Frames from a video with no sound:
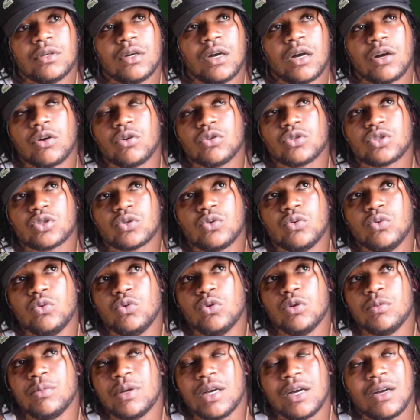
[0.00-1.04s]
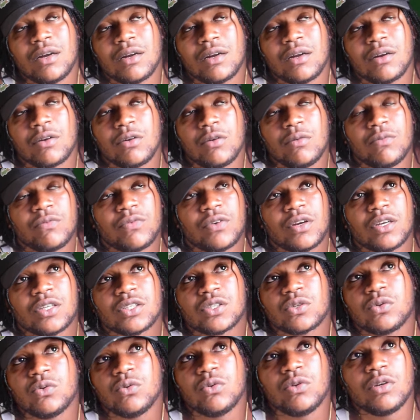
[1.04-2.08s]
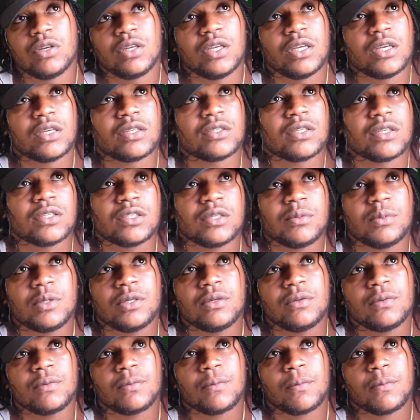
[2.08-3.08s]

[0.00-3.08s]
I go school, me and Aka come from school days, you see me?